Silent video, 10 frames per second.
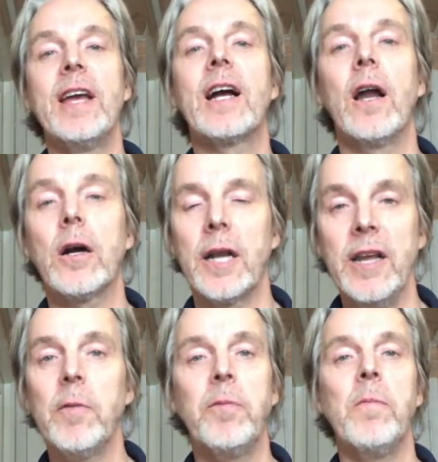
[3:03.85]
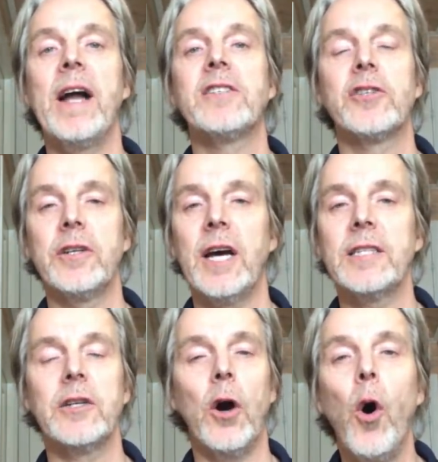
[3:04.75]
3 o'clock. And Liverpool, Manchester
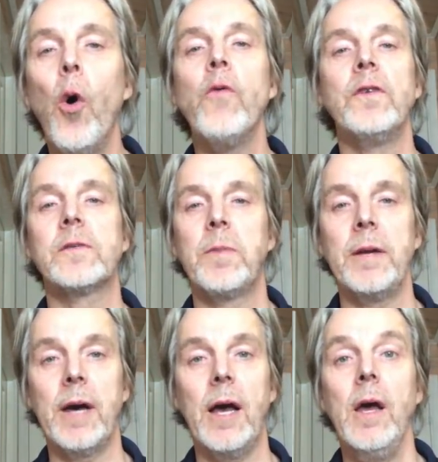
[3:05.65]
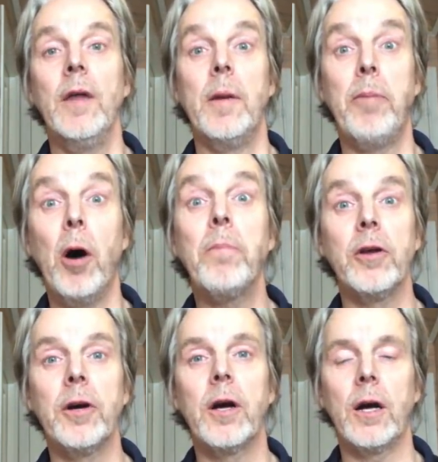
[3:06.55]
United always been the
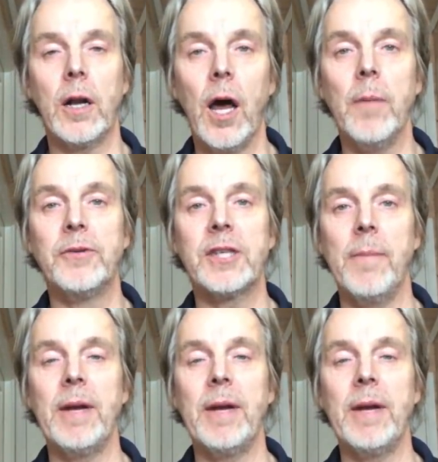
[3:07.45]
popular clubs.